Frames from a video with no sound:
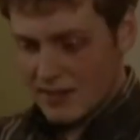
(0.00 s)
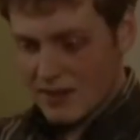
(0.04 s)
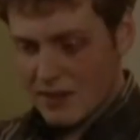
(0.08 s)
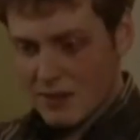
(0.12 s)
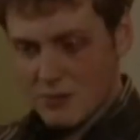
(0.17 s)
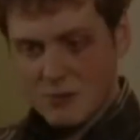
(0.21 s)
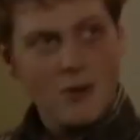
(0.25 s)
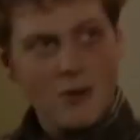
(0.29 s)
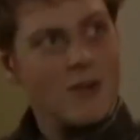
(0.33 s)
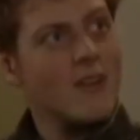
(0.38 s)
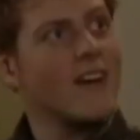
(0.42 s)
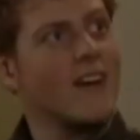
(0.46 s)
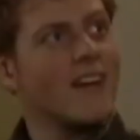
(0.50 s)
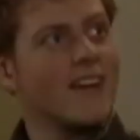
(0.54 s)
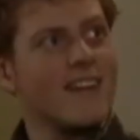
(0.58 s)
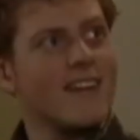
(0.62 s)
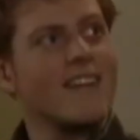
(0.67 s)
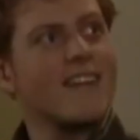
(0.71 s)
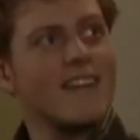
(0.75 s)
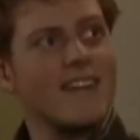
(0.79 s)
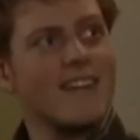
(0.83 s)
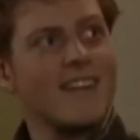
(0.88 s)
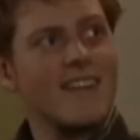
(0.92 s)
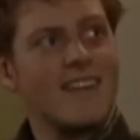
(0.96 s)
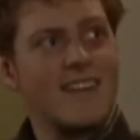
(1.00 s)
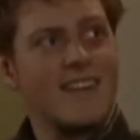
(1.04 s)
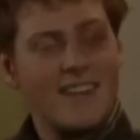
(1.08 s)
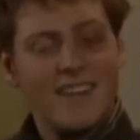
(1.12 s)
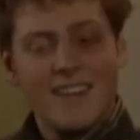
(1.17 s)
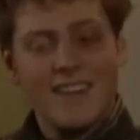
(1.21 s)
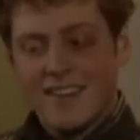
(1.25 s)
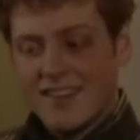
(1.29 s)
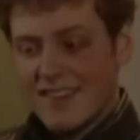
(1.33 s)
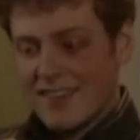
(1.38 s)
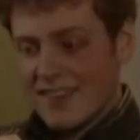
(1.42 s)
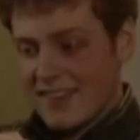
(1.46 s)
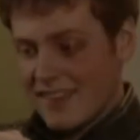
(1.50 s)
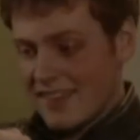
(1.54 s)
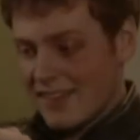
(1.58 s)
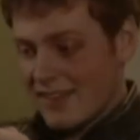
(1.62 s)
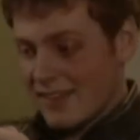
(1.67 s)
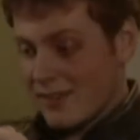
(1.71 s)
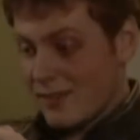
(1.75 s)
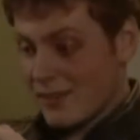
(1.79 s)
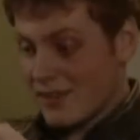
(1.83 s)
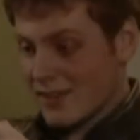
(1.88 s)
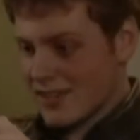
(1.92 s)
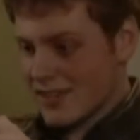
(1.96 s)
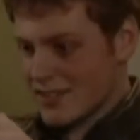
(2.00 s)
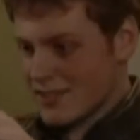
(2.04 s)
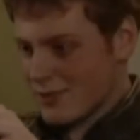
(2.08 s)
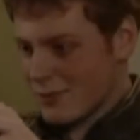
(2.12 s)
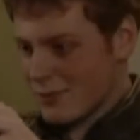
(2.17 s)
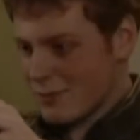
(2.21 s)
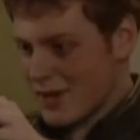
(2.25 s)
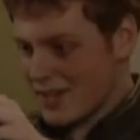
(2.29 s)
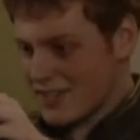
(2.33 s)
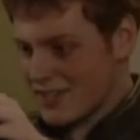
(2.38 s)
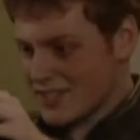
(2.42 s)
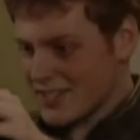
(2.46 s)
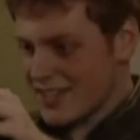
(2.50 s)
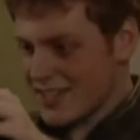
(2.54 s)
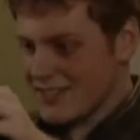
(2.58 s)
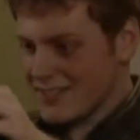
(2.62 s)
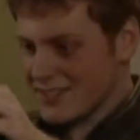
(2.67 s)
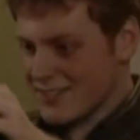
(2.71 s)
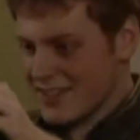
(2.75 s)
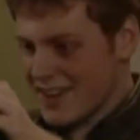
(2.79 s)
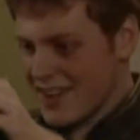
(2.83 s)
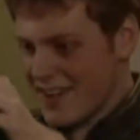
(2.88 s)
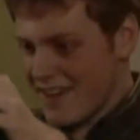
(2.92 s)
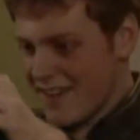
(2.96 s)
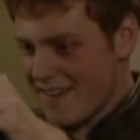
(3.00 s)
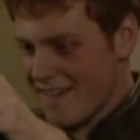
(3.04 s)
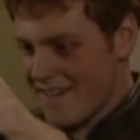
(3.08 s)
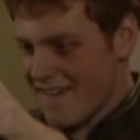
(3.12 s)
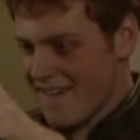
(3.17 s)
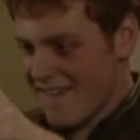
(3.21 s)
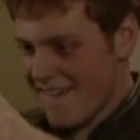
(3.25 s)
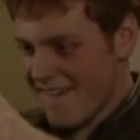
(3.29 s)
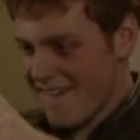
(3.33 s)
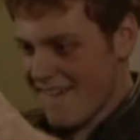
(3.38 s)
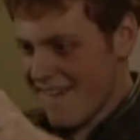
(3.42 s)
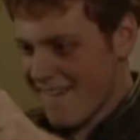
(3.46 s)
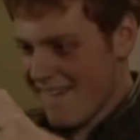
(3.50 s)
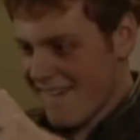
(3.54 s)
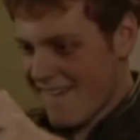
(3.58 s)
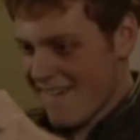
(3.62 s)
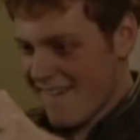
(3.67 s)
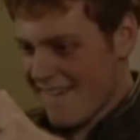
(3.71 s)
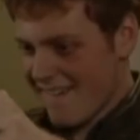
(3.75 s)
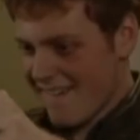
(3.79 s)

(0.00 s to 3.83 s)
Oh, right. Well, I guess it will make sense now. Just call